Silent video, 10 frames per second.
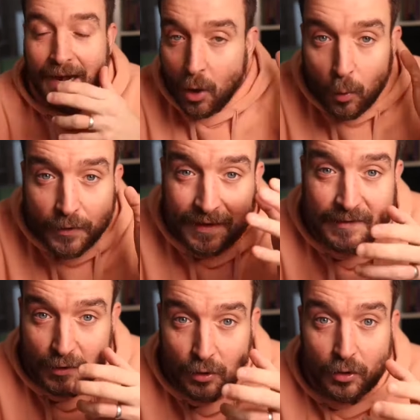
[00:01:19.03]
And I don't want
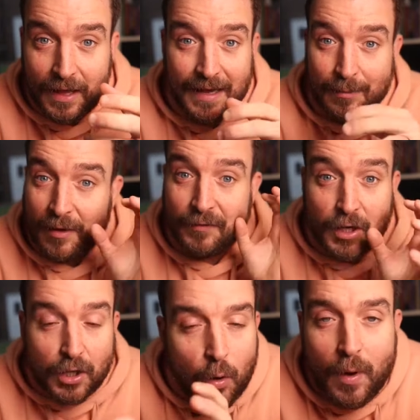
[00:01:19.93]
this to look like I'm having
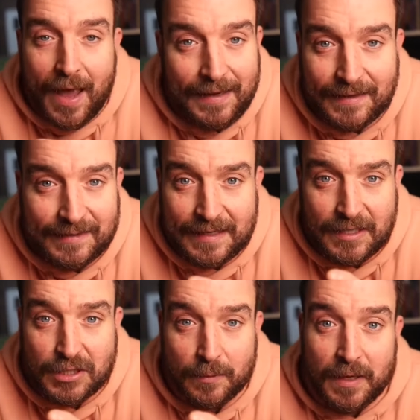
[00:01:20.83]
a go at any
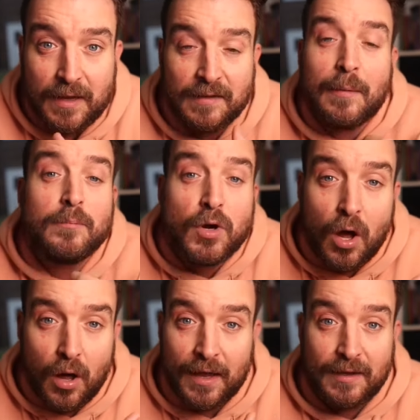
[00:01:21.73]
teacher, because I'm
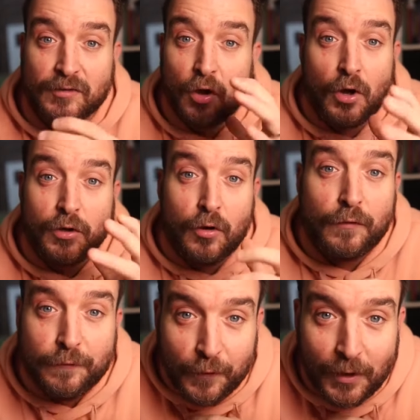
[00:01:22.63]
not. It's not
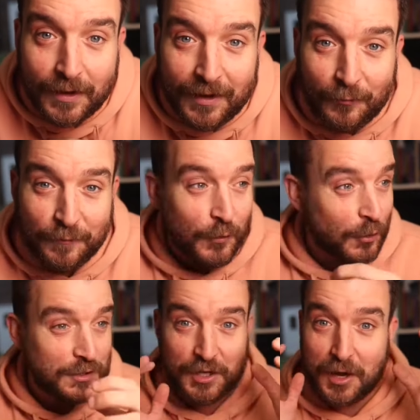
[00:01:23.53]
your fault.
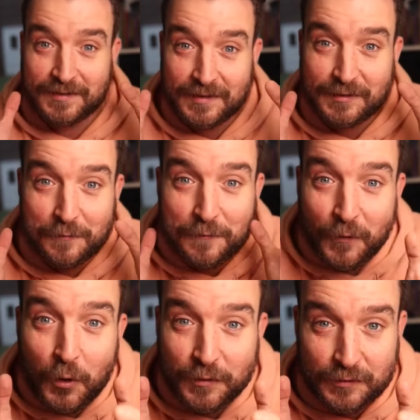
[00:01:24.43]
Unfortunately, our system
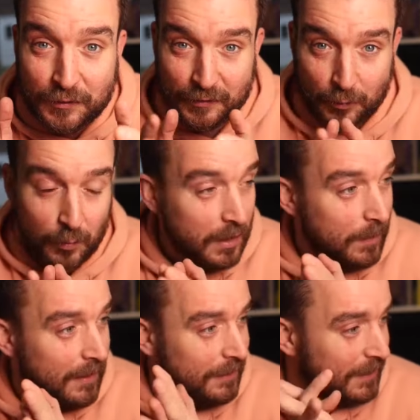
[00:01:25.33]
forces us to worry
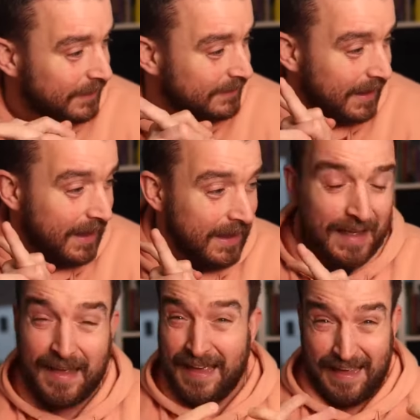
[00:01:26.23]
about things that,
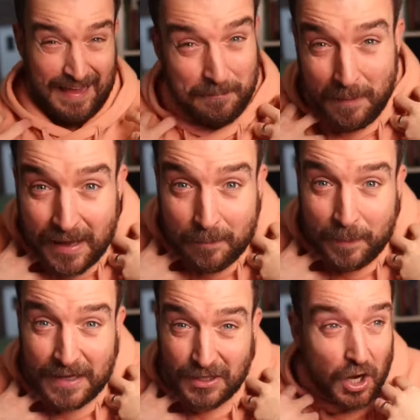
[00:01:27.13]
in my
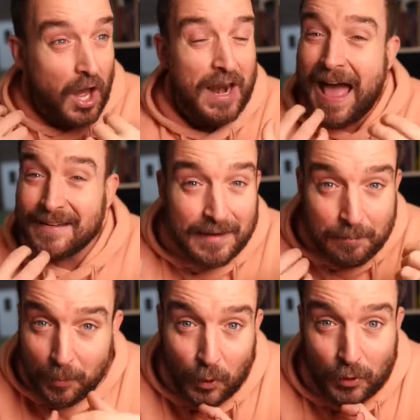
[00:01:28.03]
opinion, aren't as
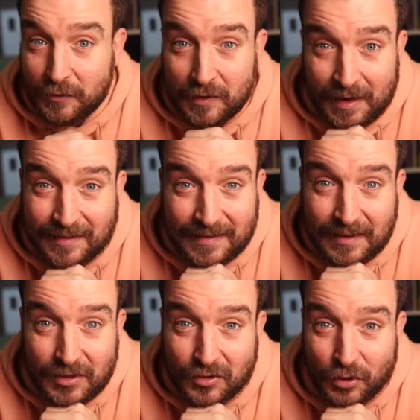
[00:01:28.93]
important as the
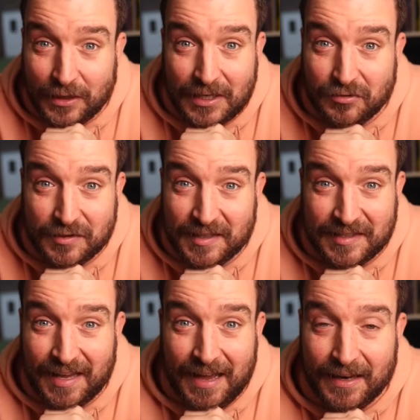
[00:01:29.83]
digital literacy
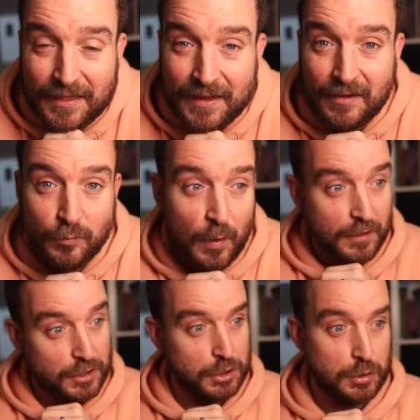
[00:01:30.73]
side of things,
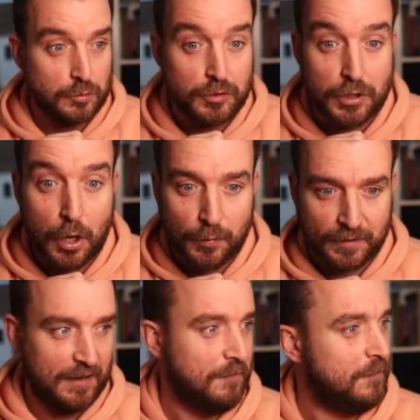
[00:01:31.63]
whether children know the
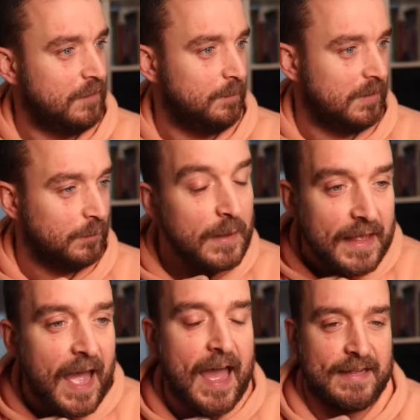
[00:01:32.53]
difference between
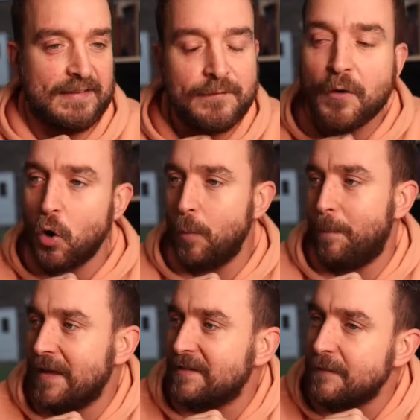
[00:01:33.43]
the active or
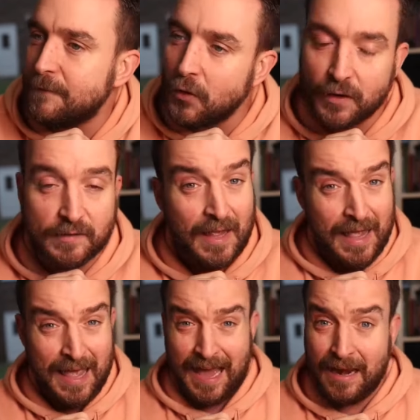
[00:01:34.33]
passive voice.
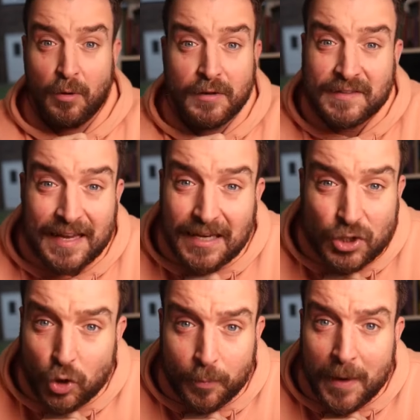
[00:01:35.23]
And I'm not saying it
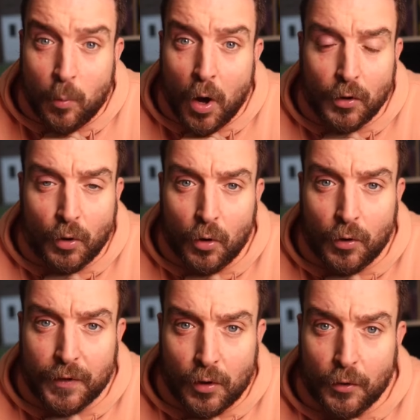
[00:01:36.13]
should be one
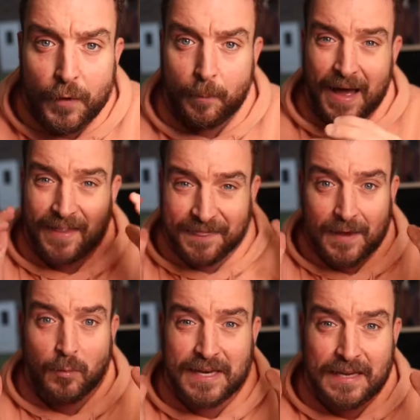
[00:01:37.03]
or the other, but I
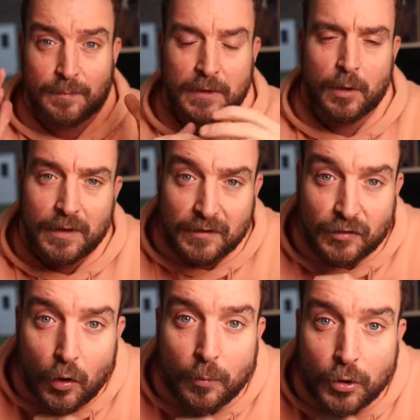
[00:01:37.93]
think we need to be doing
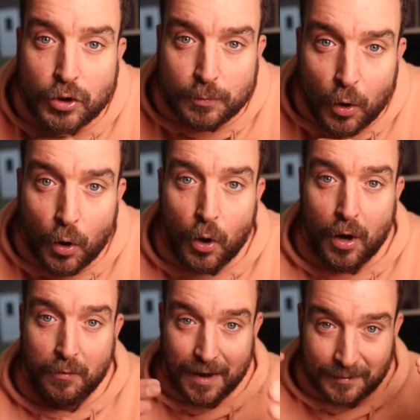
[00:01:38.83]
so much more
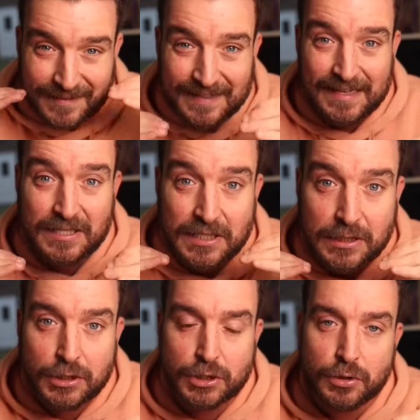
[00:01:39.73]
around
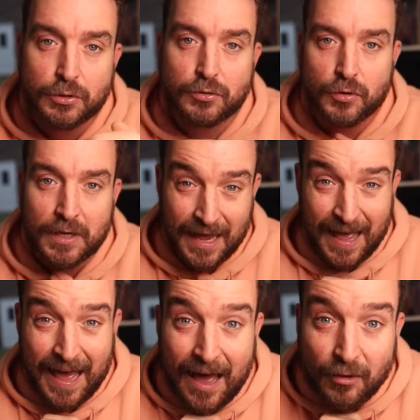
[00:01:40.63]
teaching children
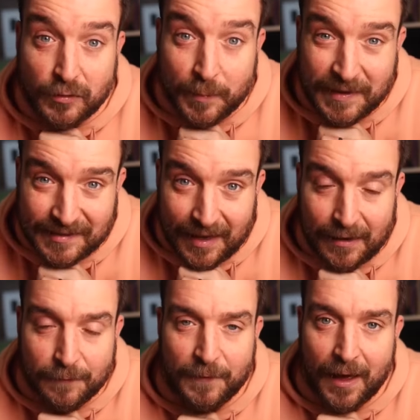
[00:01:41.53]
how to be
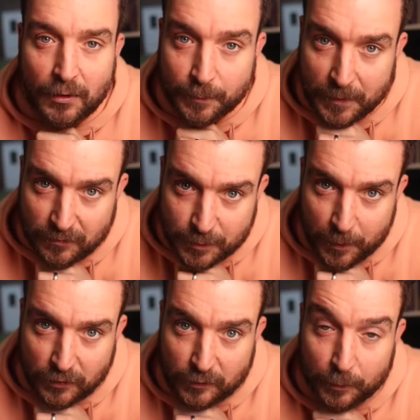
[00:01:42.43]
safe, how to be
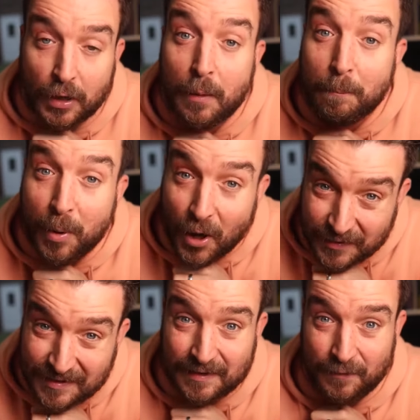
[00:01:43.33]
responsible and
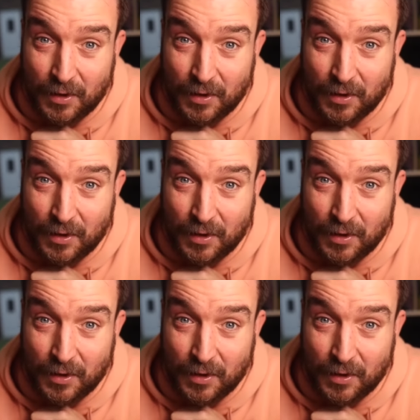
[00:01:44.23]
positive